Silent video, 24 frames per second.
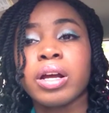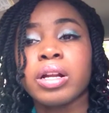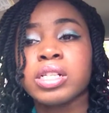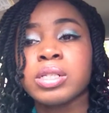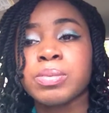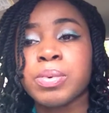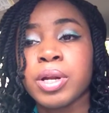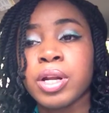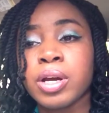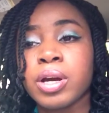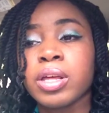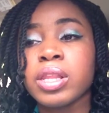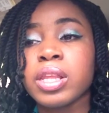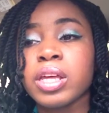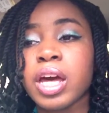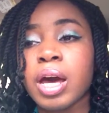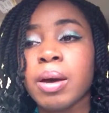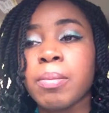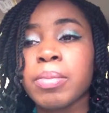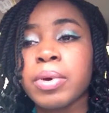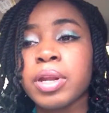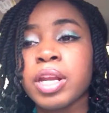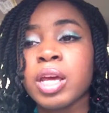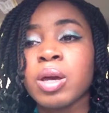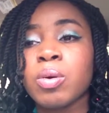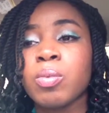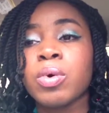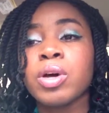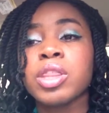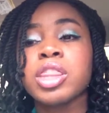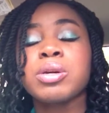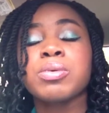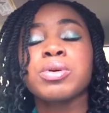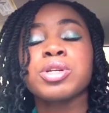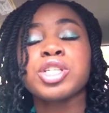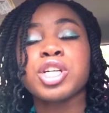depending on the company,
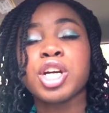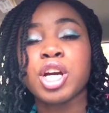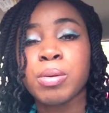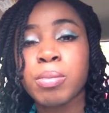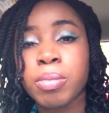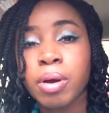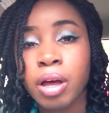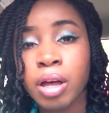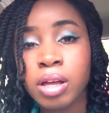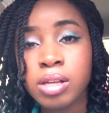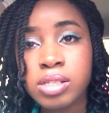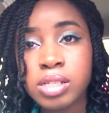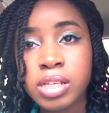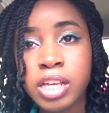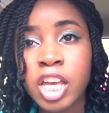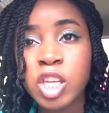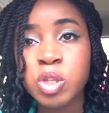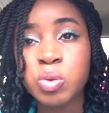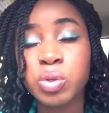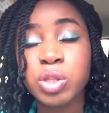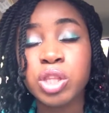what their return policy is,